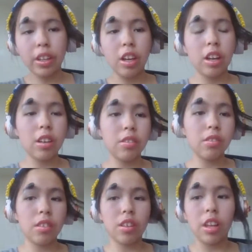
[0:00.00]

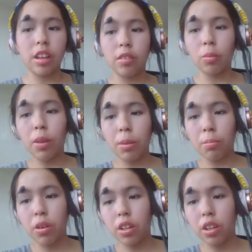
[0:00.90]
eyes and has a white
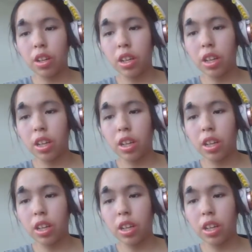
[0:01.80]
body.